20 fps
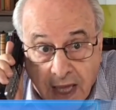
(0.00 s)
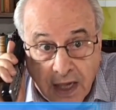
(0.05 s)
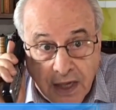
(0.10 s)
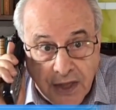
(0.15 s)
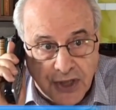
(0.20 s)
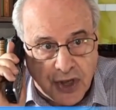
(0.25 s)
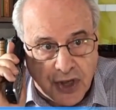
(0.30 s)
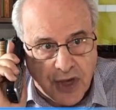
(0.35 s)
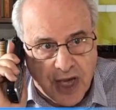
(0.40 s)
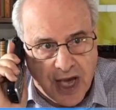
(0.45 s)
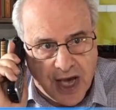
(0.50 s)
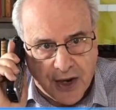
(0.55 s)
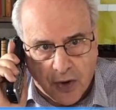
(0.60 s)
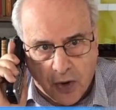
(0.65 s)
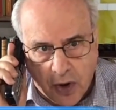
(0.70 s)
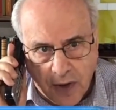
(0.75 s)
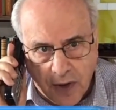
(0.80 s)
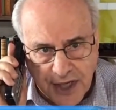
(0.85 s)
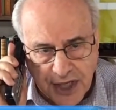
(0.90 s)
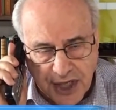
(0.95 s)
So you had all
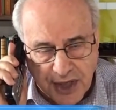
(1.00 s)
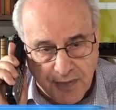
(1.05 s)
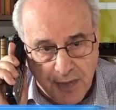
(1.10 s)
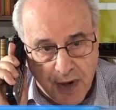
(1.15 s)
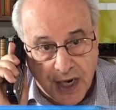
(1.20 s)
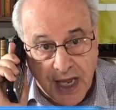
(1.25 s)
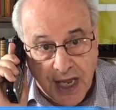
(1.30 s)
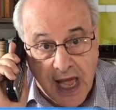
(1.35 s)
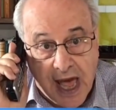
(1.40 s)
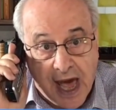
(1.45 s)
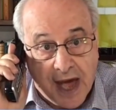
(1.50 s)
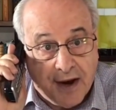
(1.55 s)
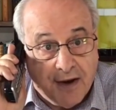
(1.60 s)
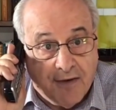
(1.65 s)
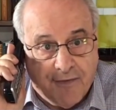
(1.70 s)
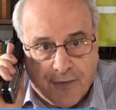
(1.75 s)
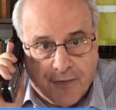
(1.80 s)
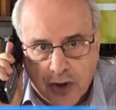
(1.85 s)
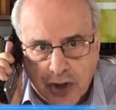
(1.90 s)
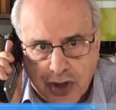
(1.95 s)
this money at a
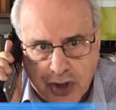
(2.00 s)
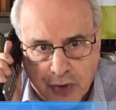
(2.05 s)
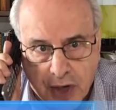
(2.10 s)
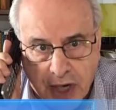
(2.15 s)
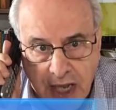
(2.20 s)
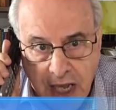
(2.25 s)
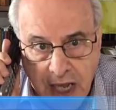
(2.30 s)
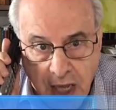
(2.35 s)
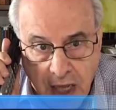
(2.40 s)
virtually